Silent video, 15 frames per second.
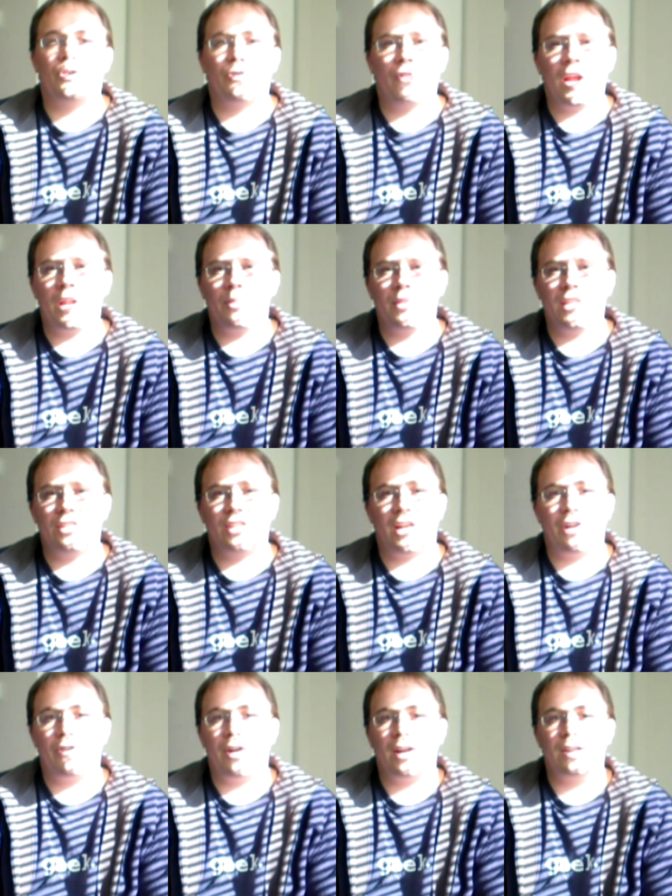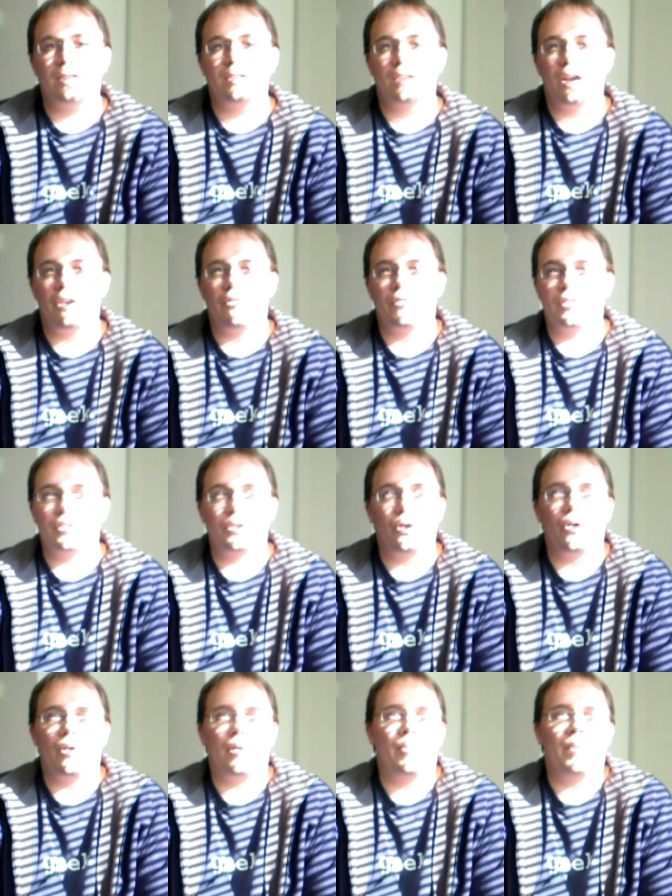the randomly generated stuff, it's
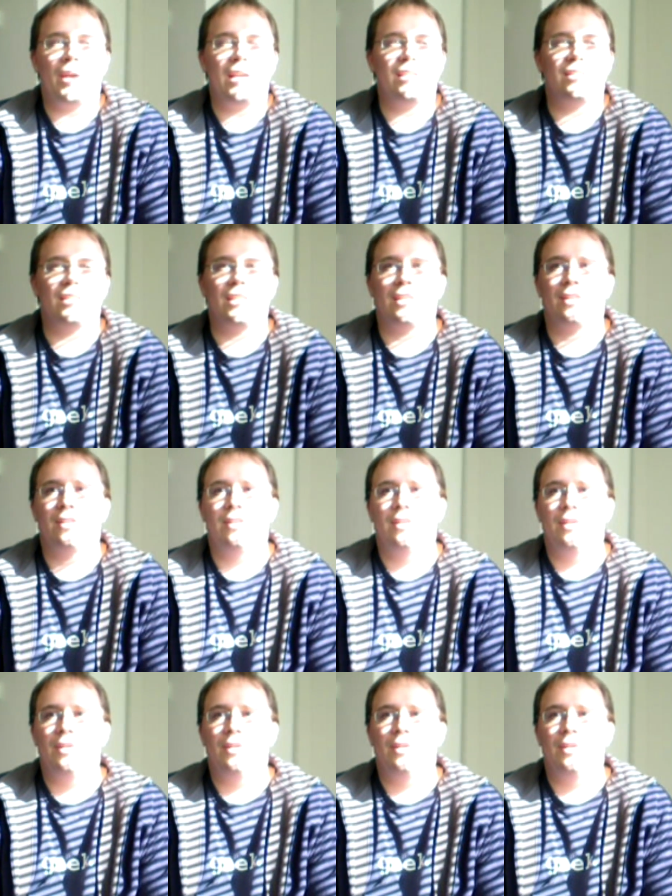amazing.